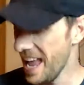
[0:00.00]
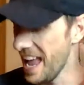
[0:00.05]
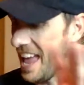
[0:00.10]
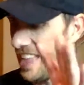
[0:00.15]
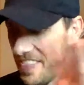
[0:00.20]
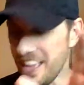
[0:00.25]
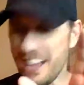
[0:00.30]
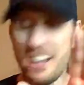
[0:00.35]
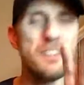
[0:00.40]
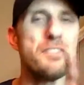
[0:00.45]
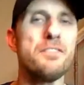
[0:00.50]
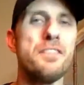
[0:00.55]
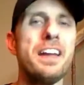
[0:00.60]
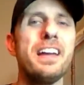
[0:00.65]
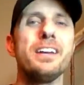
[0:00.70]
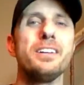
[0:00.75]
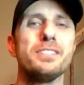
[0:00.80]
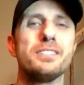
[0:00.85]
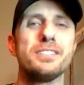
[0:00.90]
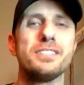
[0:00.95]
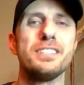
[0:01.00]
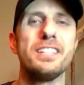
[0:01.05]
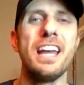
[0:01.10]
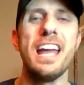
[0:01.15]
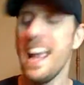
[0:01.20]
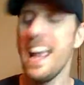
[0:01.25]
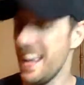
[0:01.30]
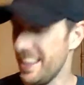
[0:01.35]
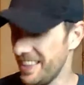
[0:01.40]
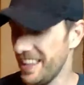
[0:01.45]
and then it fails
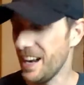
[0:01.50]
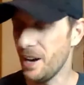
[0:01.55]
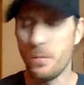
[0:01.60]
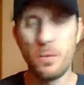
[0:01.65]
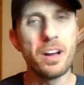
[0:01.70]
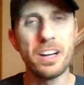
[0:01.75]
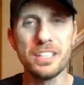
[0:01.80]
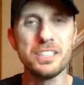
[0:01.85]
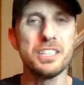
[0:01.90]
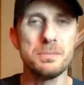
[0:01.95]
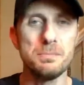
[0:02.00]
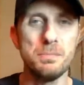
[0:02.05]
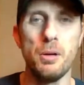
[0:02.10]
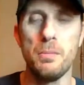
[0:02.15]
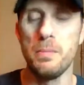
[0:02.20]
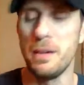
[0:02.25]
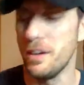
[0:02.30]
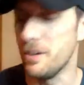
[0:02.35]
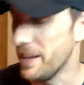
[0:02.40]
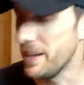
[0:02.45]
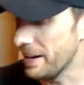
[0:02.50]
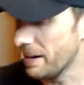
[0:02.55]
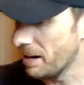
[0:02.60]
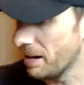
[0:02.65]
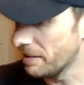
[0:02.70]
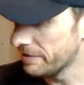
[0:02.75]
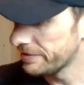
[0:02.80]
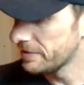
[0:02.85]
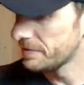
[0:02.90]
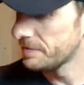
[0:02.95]
and then I want to just blow my own head off.